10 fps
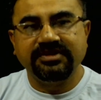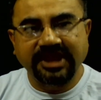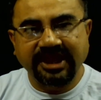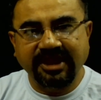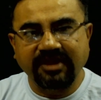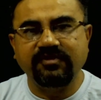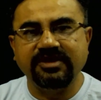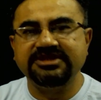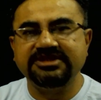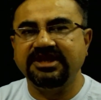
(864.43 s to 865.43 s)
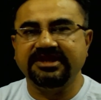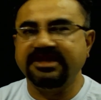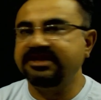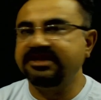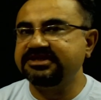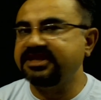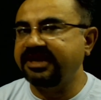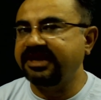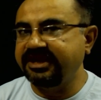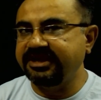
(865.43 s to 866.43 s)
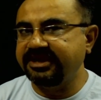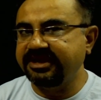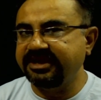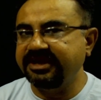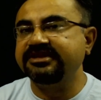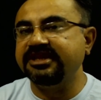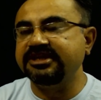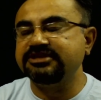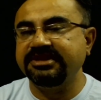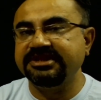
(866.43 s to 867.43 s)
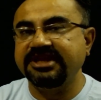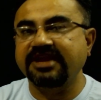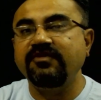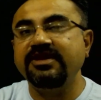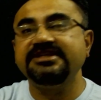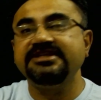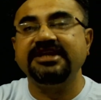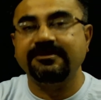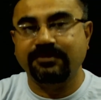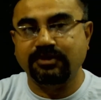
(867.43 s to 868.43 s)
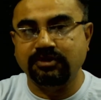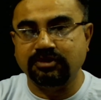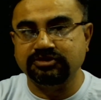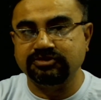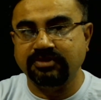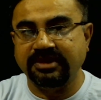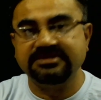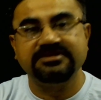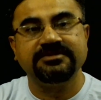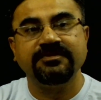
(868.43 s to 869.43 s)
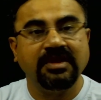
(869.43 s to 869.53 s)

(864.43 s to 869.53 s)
They have flagella, that is their identity, and that's why they are flagellate protozoans.